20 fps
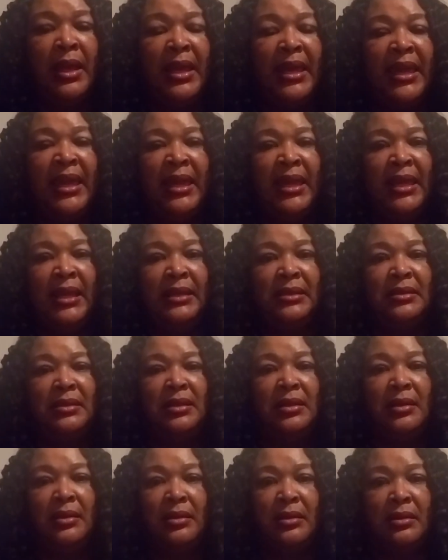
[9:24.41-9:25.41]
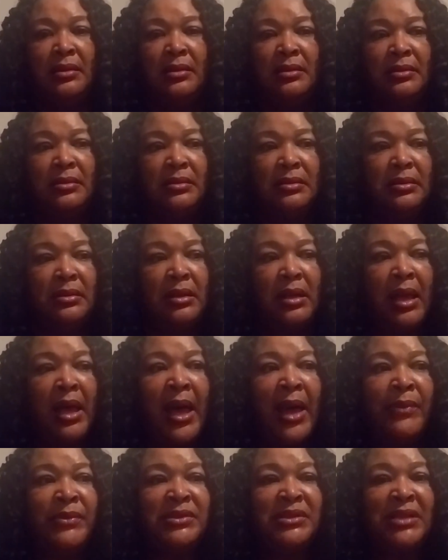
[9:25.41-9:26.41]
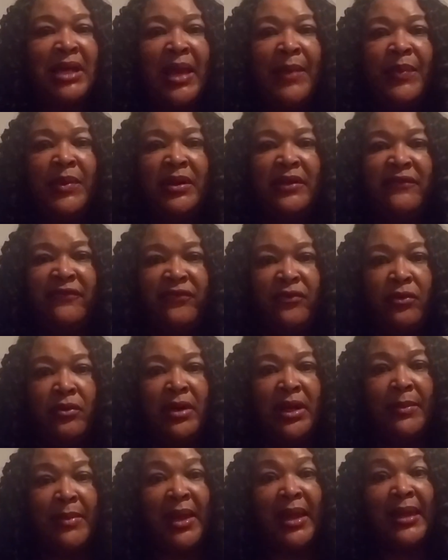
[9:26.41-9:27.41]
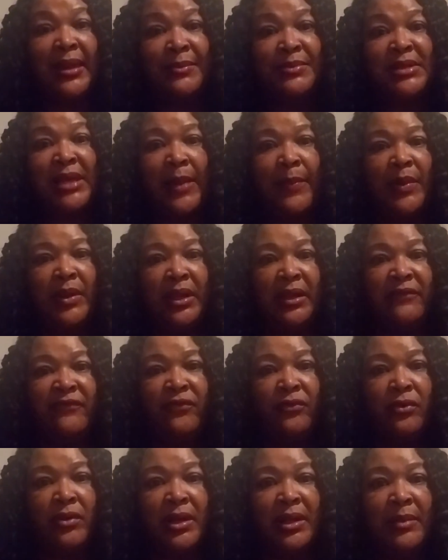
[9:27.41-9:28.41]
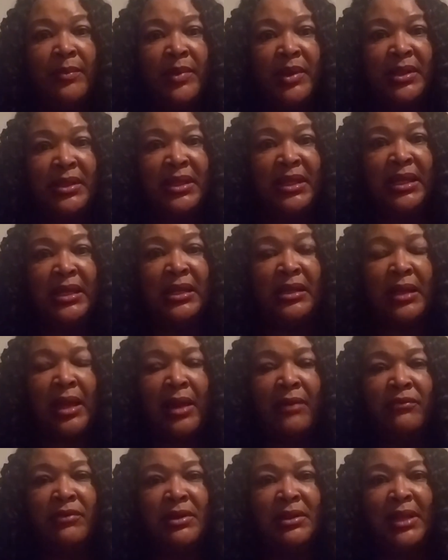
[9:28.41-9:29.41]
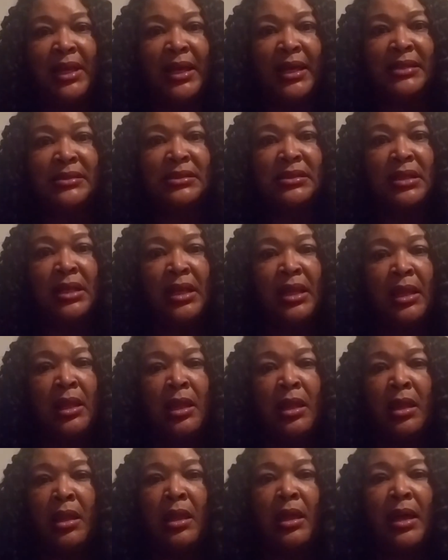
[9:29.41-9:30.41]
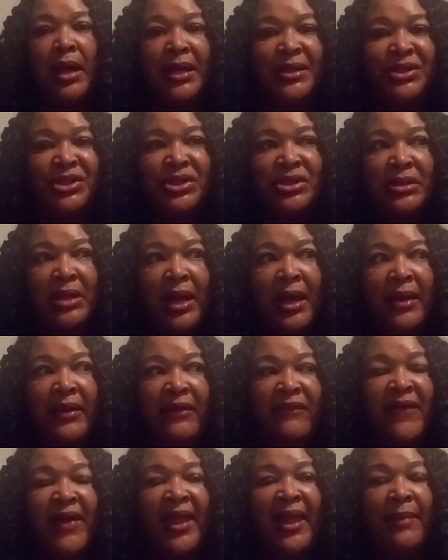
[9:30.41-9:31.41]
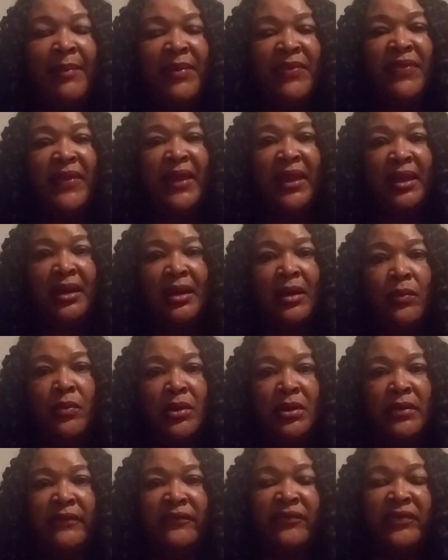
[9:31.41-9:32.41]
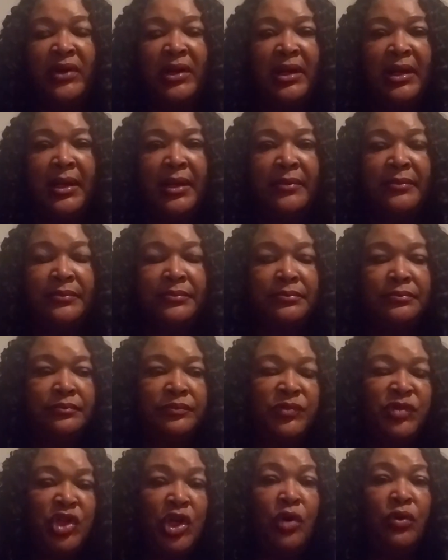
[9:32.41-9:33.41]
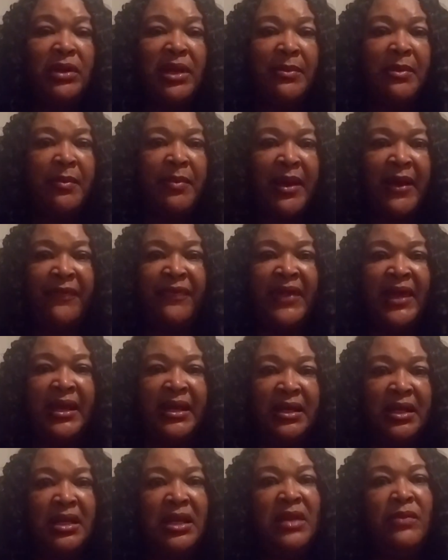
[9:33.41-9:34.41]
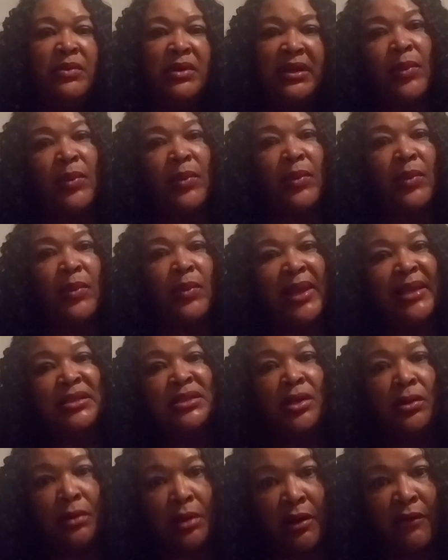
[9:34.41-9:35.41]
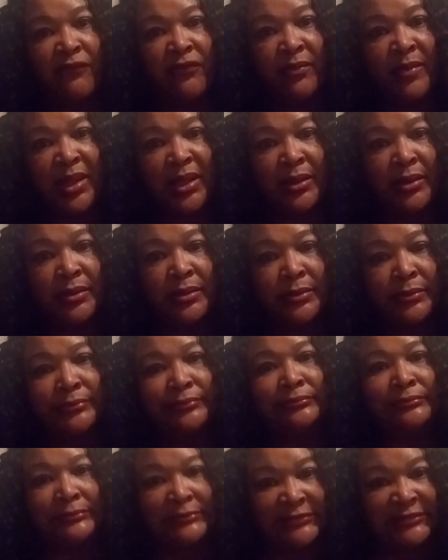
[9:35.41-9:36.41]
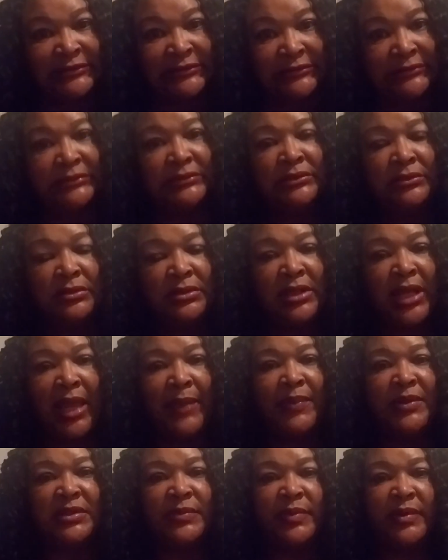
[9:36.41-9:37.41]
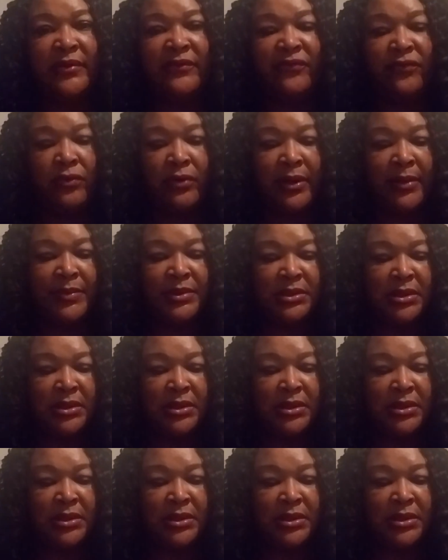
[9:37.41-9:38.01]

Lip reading: And I was typing it for him. I am typing it for him, but then I realized if I had been thinking, I would have told him about that, and then he wouldn't have had to wait so long for me to type his book for him.